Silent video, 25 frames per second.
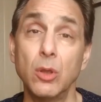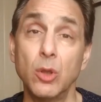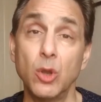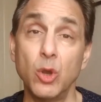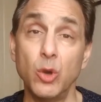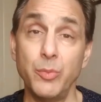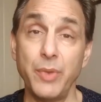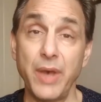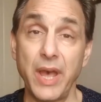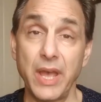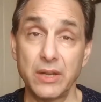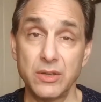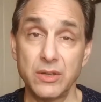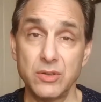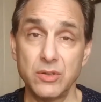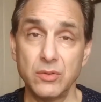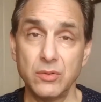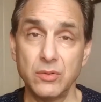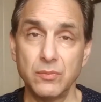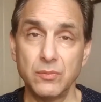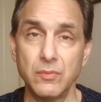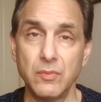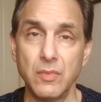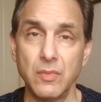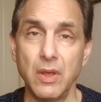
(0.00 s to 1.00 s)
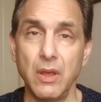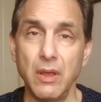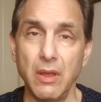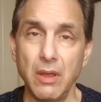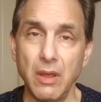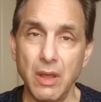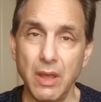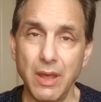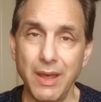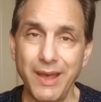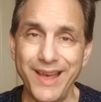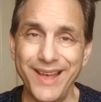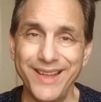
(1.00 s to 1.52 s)
go back to
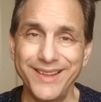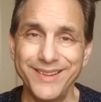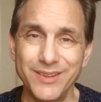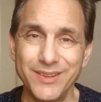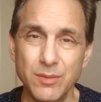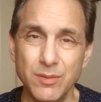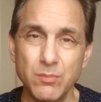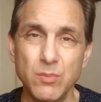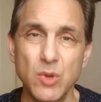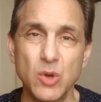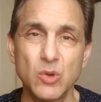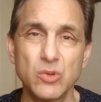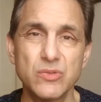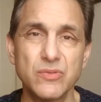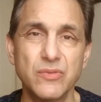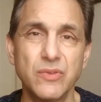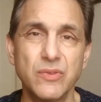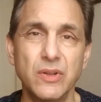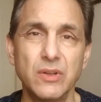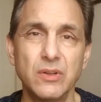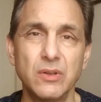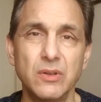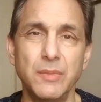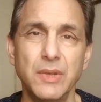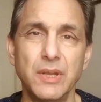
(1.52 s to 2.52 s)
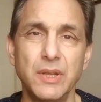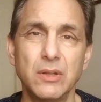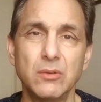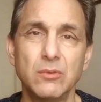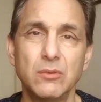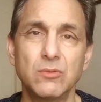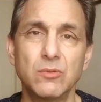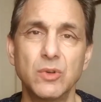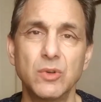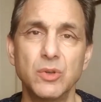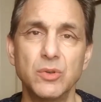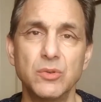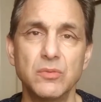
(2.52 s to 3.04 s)
at the most fundamental
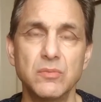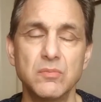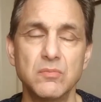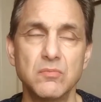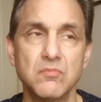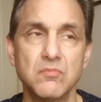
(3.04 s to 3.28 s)
root?